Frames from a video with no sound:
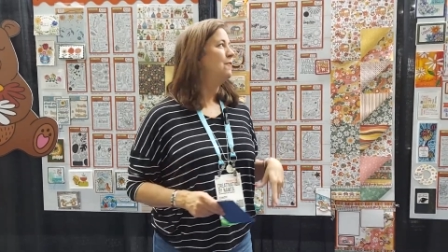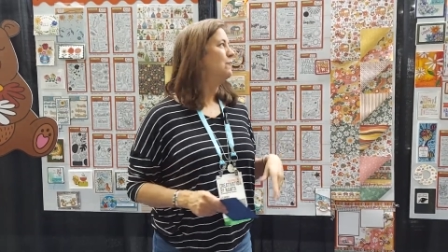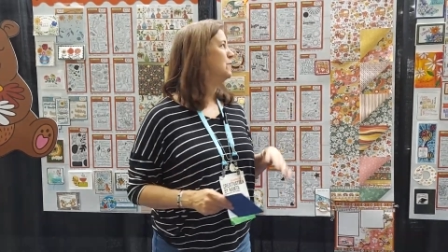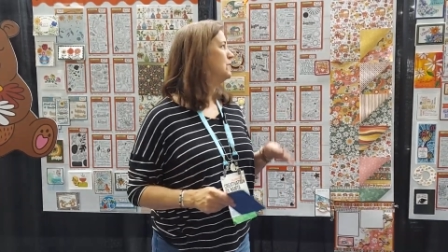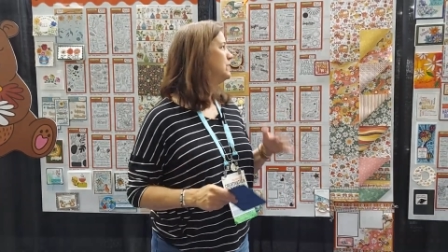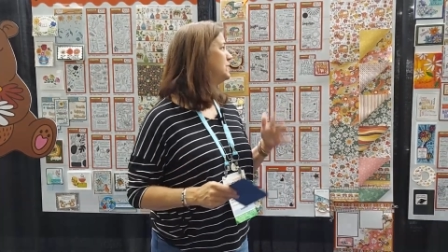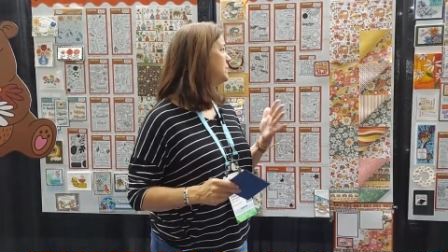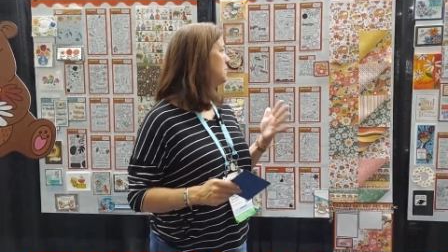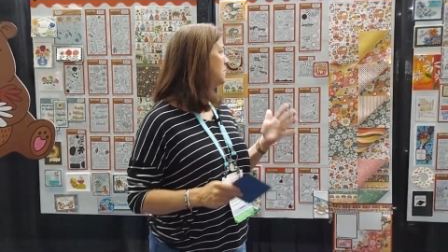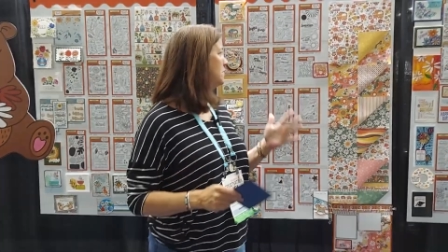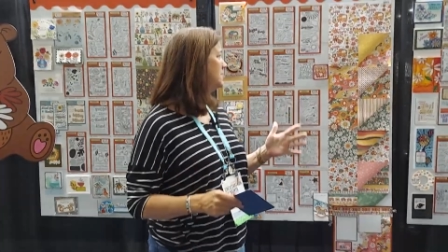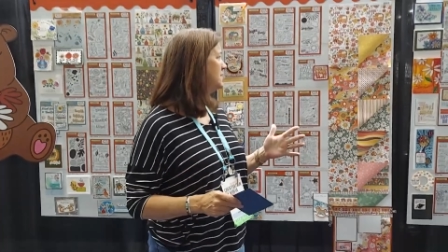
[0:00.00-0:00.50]

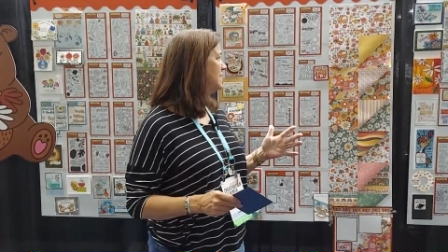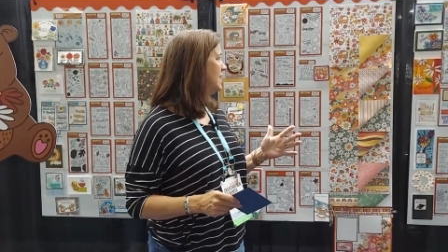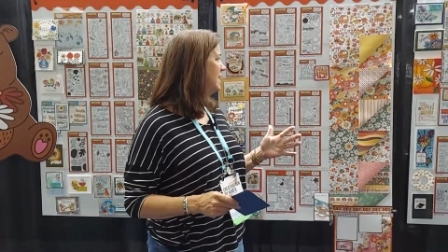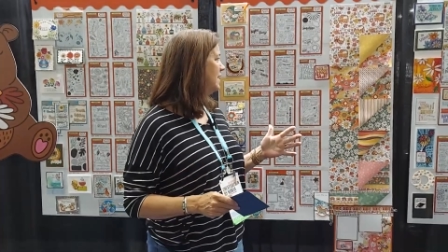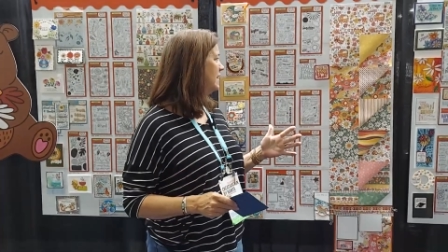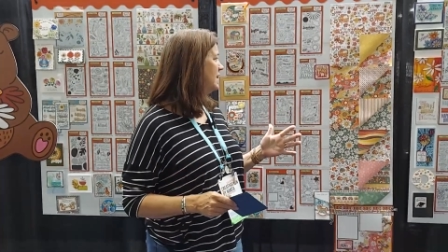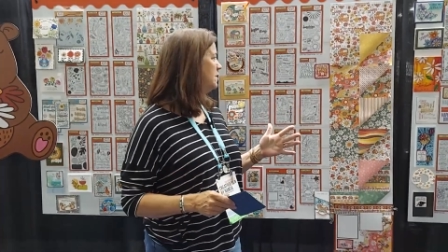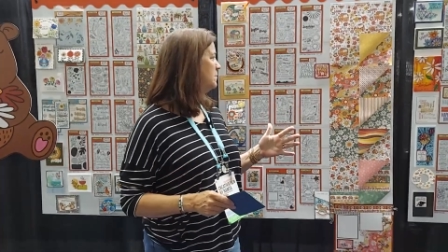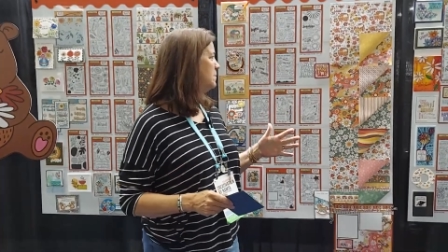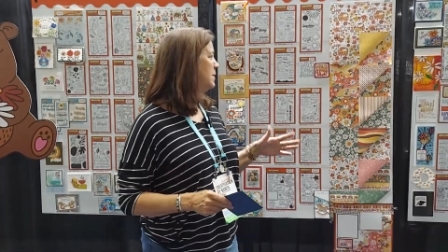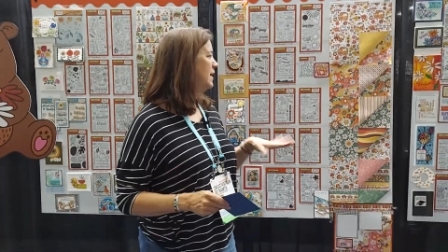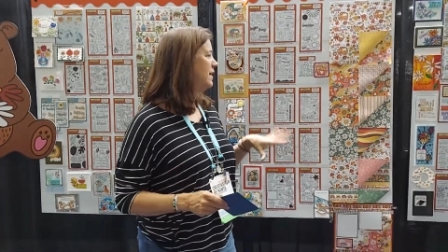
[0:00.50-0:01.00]
We're so
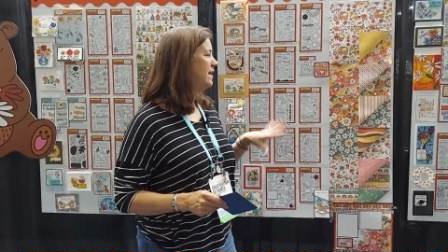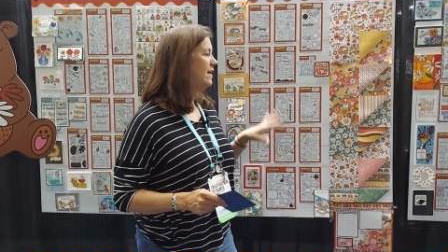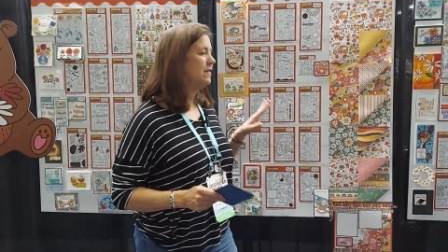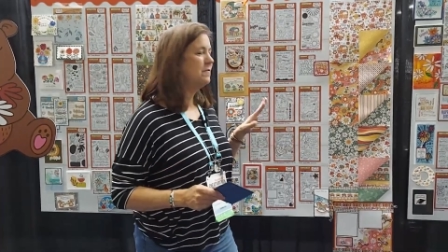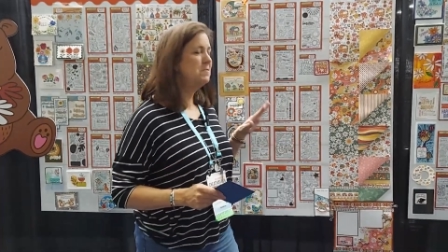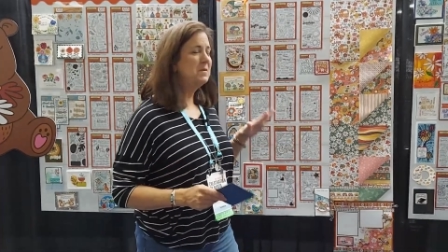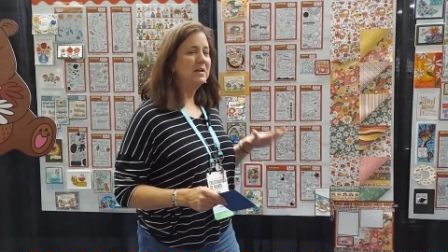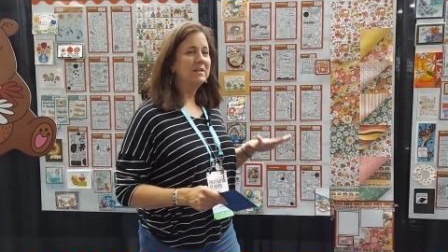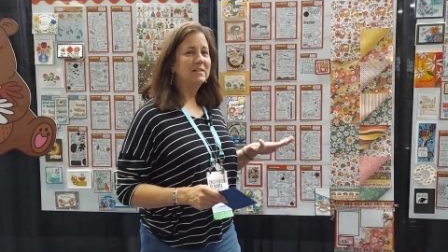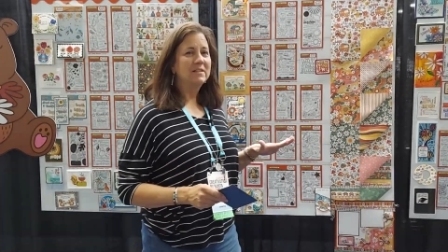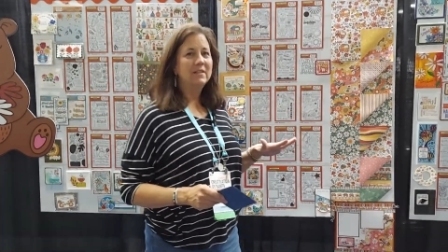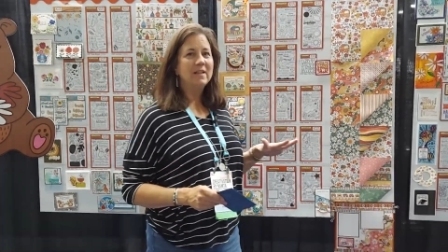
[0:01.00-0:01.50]
excited about it.
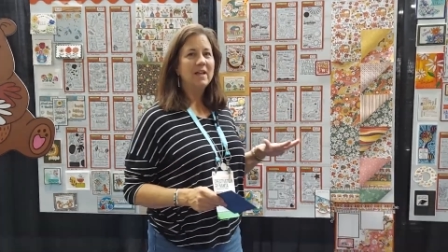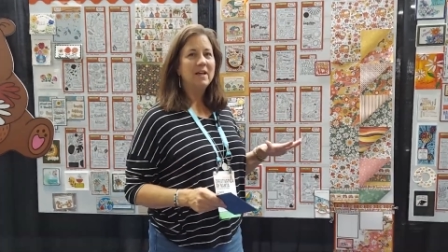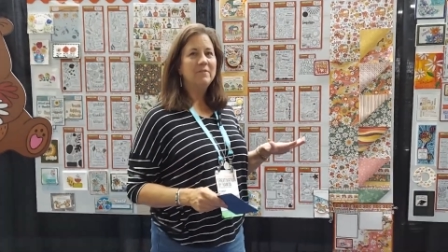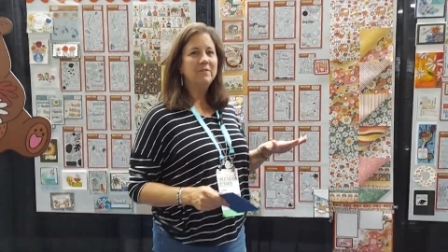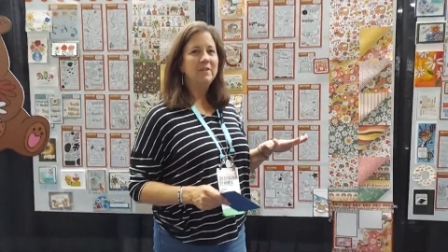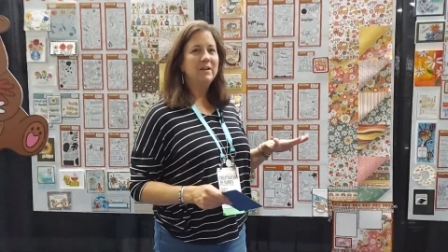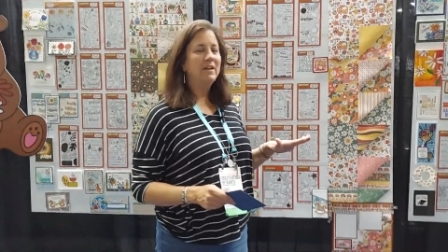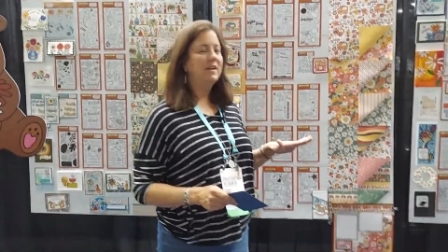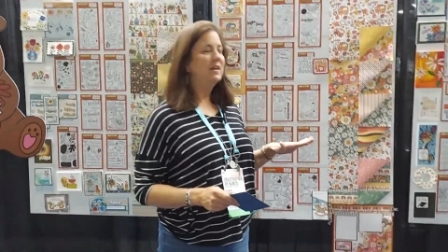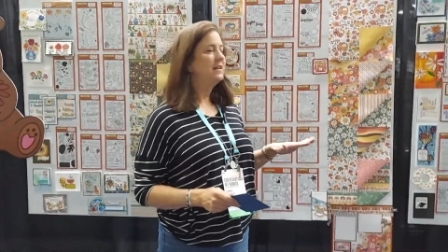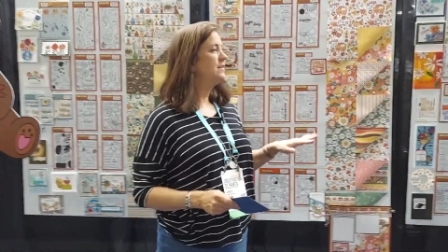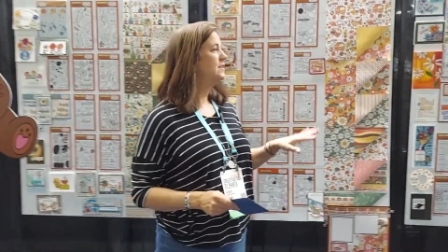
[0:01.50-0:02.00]
Everybody's
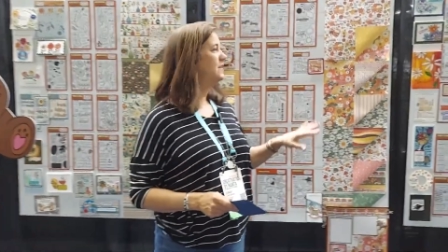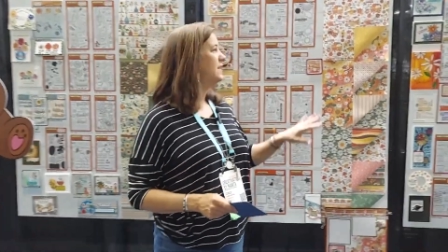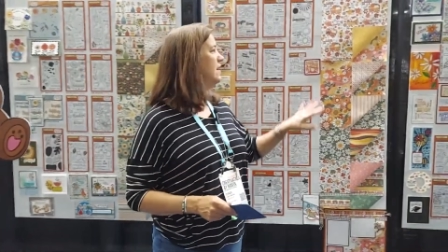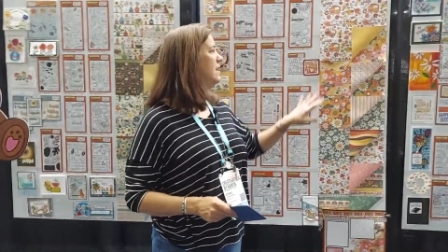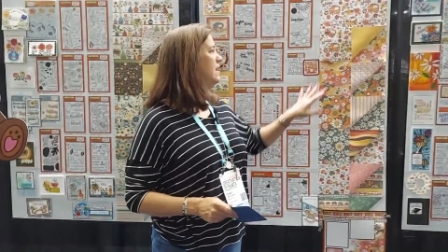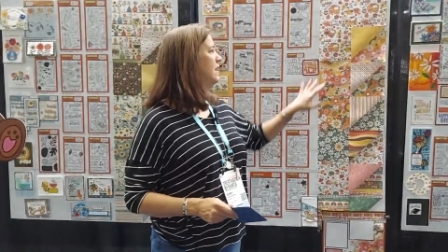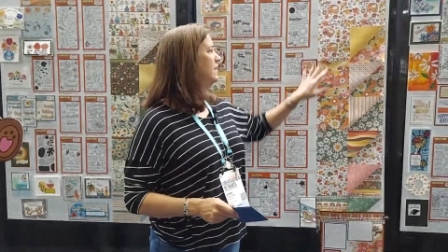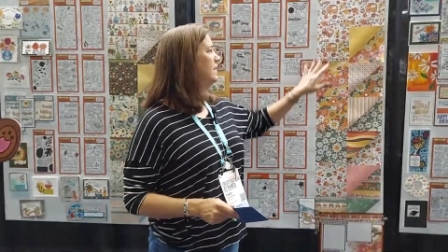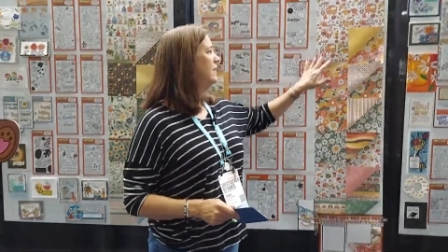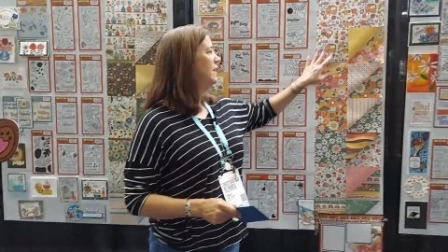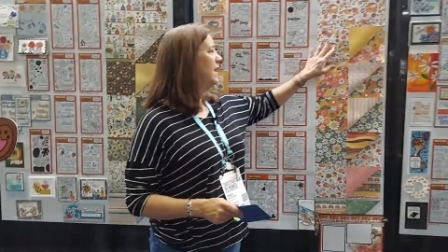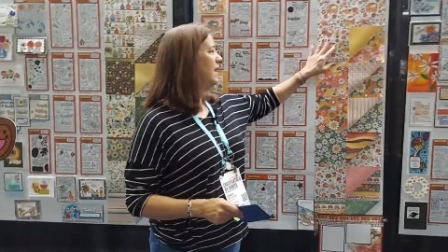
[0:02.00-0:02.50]
loving it.
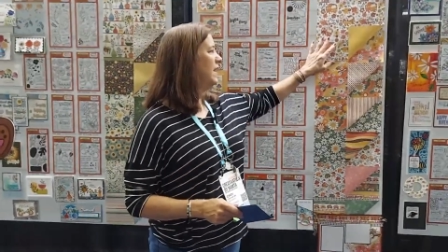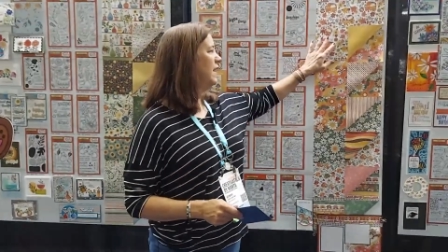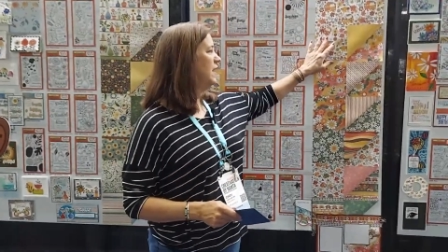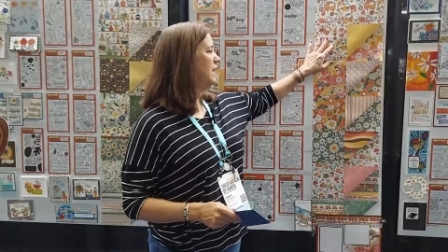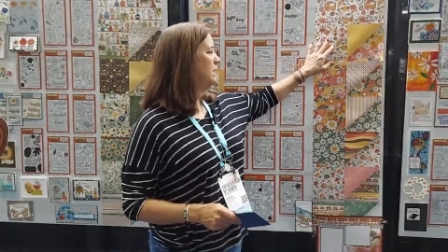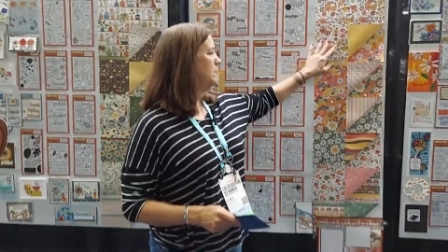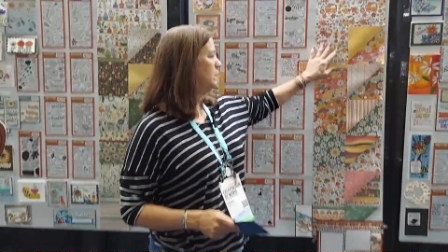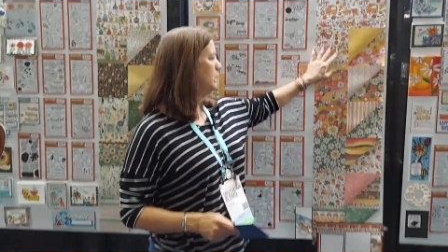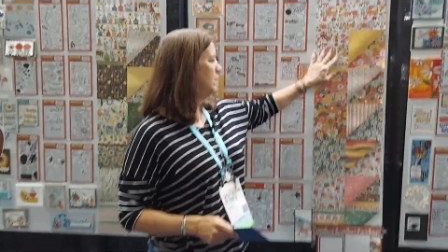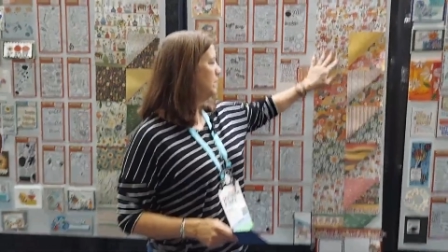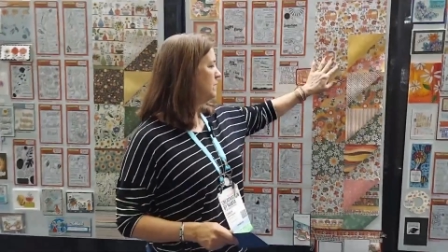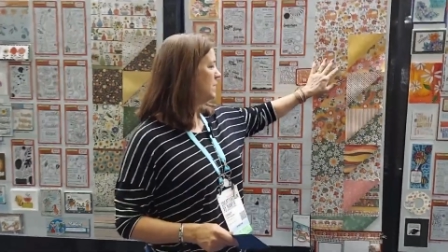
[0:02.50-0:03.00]

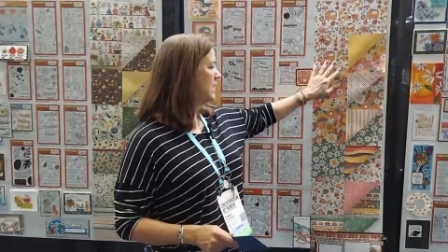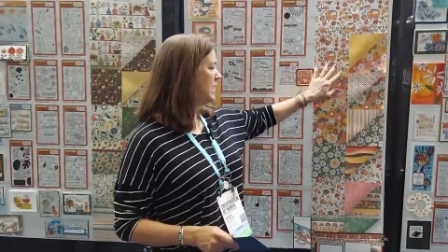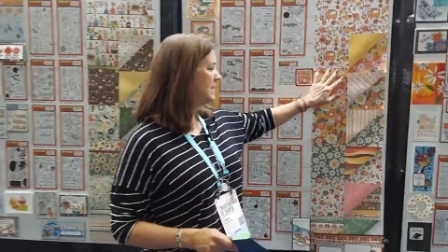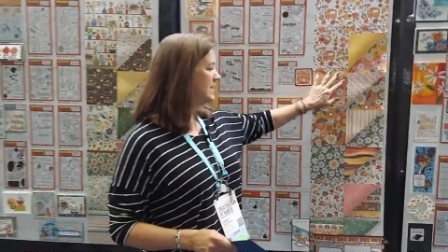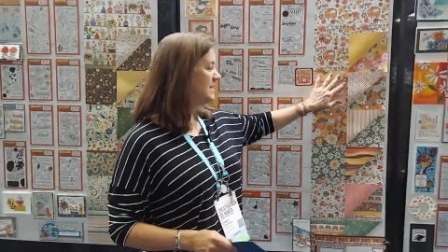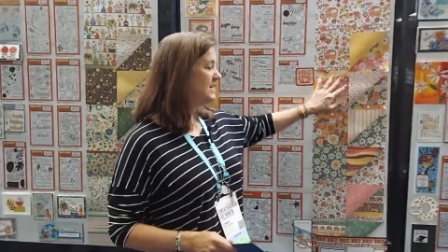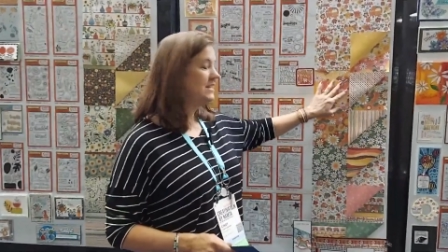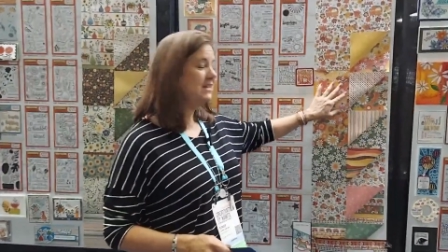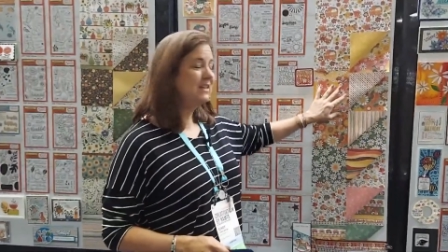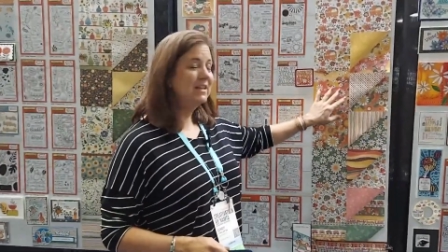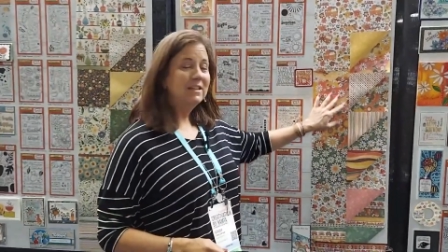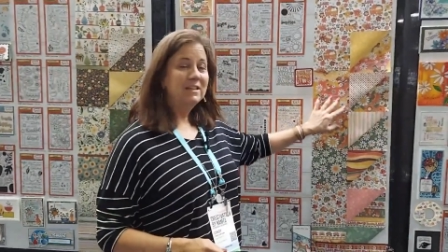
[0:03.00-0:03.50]
Um, we've
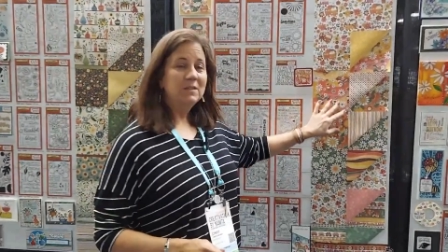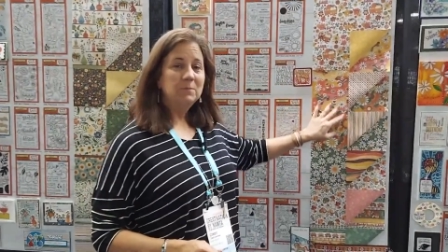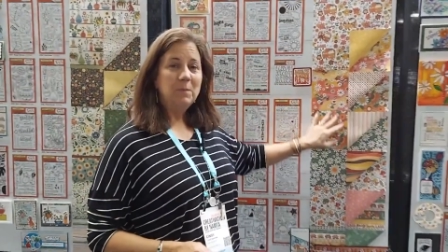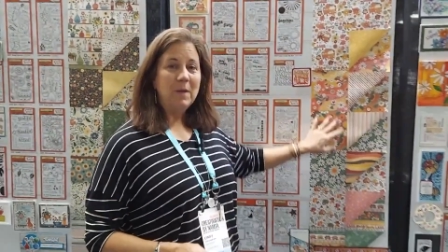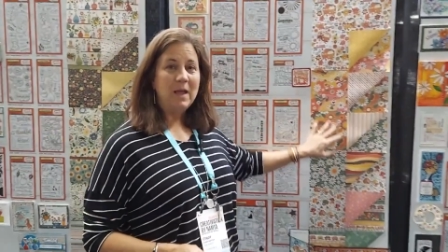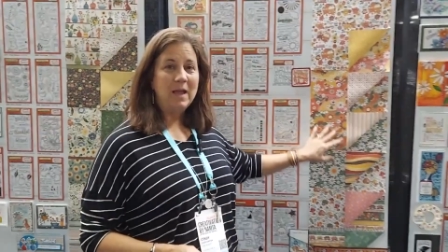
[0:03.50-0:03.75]
got six